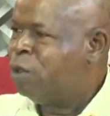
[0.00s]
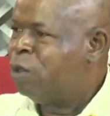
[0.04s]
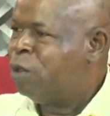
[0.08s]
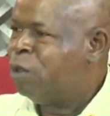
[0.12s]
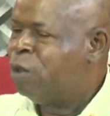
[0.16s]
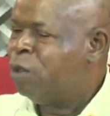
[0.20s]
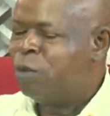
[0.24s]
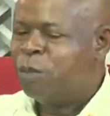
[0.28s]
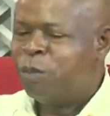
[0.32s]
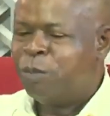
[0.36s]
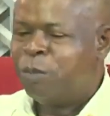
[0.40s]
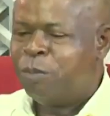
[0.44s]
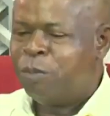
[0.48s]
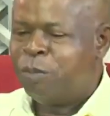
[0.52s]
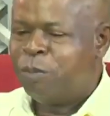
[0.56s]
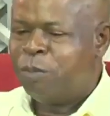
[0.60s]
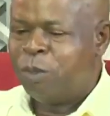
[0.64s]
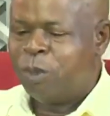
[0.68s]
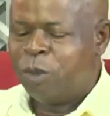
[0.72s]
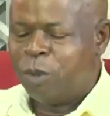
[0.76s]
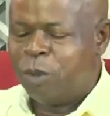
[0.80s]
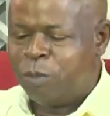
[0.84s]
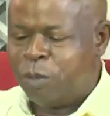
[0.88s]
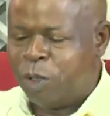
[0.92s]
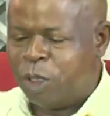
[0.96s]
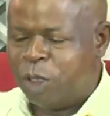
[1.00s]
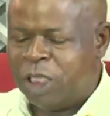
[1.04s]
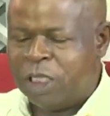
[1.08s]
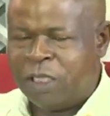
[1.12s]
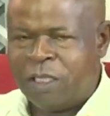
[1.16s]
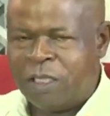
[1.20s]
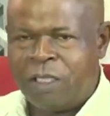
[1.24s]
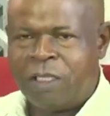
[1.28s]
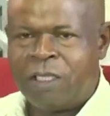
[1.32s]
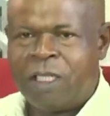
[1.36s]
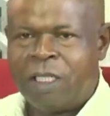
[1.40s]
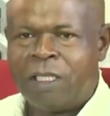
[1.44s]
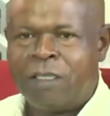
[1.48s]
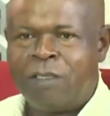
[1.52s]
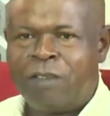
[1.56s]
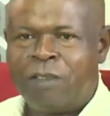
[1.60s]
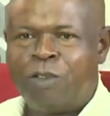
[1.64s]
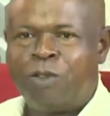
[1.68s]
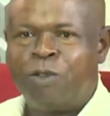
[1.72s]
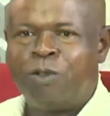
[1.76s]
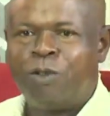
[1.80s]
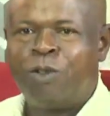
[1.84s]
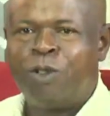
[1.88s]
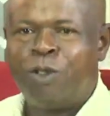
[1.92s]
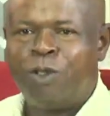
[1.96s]
politicians should know
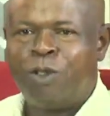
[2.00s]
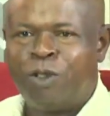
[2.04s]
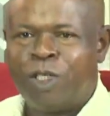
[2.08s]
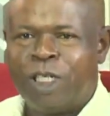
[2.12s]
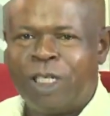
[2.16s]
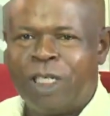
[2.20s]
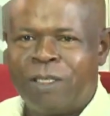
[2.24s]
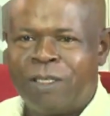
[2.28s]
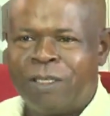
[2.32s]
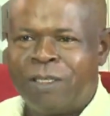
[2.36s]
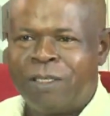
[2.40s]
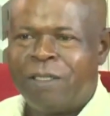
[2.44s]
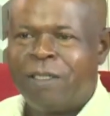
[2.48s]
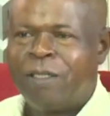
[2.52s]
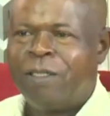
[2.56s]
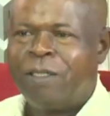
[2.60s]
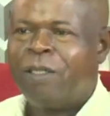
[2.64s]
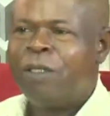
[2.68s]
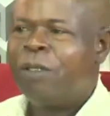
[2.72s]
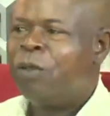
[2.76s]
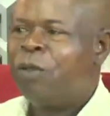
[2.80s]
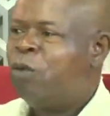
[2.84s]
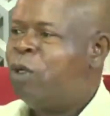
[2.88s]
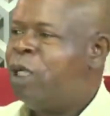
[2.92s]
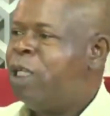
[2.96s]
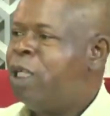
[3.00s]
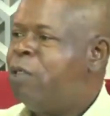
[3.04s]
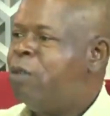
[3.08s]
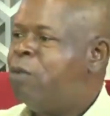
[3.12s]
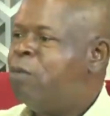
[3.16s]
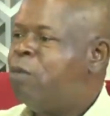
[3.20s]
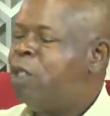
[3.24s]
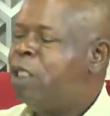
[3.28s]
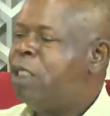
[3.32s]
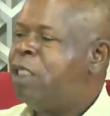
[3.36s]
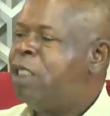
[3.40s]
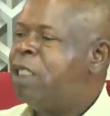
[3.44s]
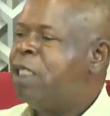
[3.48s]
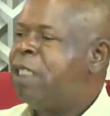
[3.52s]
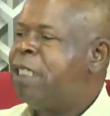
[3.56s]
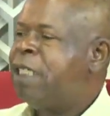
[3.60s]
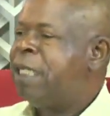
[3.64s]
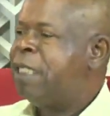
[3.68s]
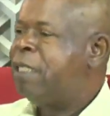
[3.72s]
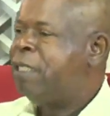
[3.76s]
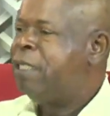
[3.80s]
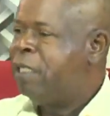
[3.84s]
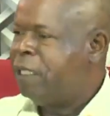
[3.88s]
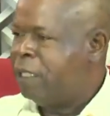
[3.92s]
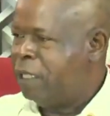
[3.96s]
that when they get there,
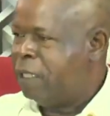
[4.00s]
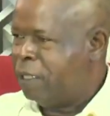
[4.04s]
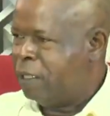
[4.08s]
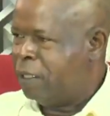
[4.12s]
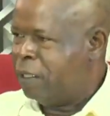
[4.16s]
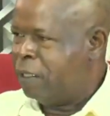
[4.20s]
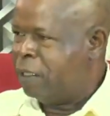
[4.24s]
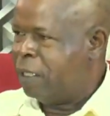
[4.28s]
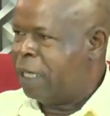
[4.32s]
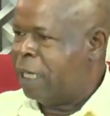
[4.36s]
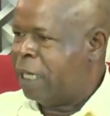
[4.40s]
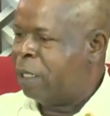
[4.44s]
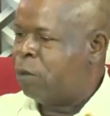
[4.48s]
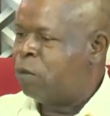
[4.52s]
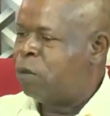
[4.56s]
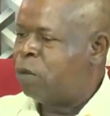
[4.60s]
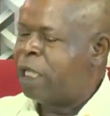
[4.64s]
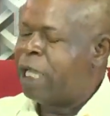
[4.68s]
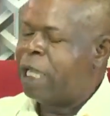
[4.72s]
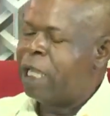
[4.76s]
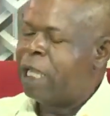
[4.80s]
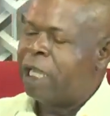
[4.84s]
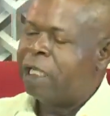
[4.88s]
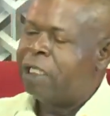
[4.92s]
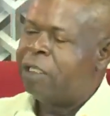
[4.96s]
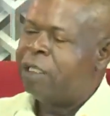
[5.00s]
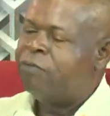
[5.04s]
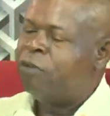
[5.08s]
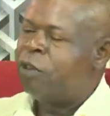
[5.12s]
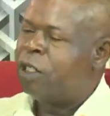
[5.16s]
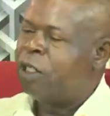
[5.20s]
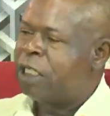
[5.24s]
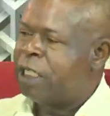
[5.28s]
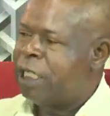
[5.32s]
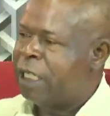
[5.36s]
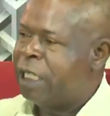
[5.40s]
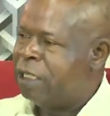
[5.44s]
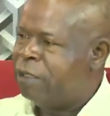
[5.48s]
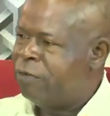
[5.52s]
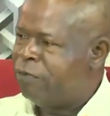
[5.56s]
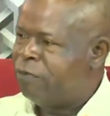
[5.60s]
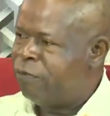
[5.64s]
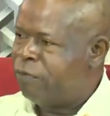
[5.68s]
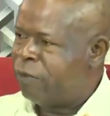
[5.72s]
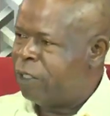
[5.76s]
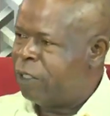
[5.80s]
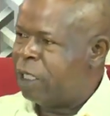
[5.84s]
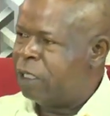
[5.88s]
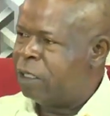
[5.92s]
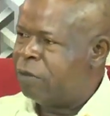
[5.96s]
I advocate
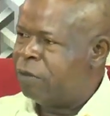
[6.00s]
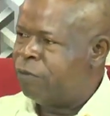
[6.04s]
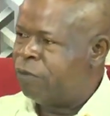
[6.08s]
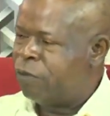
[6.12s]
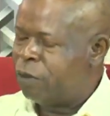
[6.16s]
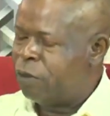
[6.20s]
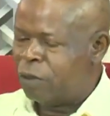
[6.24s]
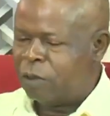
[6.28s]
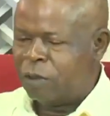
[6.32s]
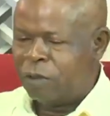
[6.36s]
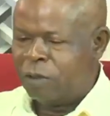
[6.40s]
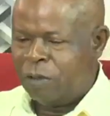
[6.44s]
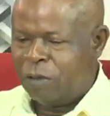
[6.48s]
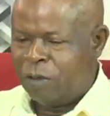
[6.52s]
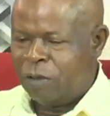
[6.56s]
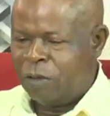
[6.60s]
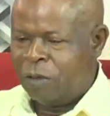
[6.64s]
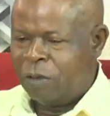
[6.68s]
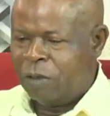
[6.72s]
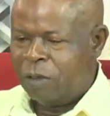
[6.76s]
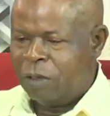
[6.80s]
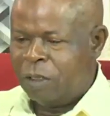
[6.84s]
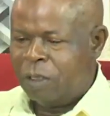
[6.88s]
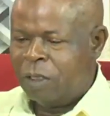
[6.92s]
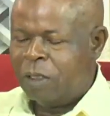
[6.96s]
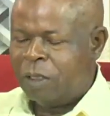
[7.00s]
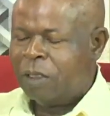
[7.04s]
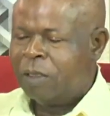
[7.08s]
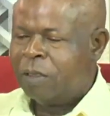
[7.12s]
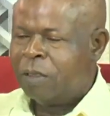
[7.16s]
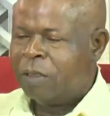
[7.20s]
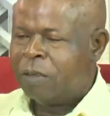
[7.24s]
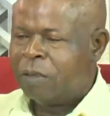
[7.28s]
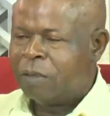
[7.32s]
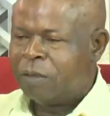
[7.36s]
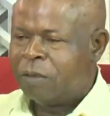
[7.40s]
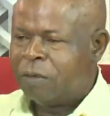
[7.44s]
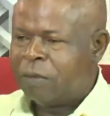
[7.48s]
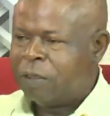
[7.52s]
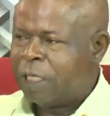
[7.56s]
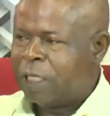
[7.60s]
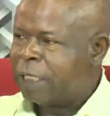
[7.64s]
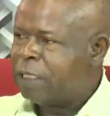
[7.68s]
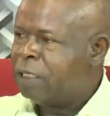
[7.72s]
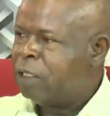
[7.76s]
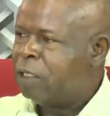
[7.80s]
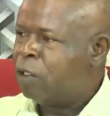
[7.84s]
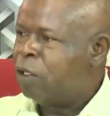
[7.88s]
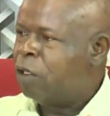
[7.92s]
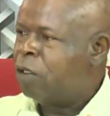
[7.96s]
for
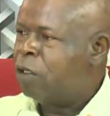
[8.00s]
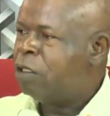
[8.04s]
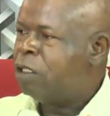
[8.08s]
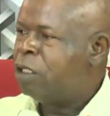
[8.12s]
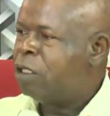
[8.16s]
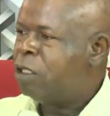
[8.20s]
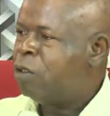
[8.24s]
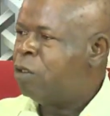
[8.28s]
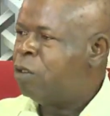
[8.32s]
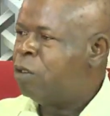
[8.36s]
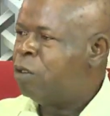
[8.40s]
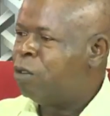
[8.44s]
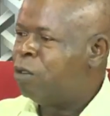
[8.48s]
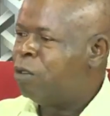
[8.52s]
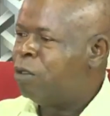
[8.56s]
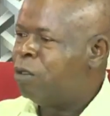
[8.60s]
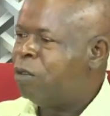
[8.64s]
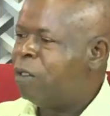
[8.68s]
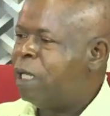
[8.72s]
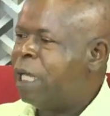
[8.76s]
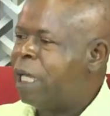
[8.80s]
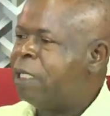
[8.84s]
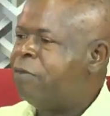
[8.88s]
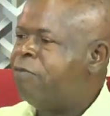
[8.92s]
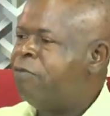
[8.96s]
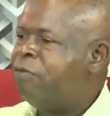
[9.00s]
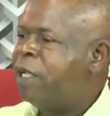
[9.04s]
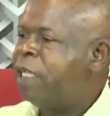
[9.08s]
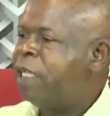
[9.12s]
technological advancement,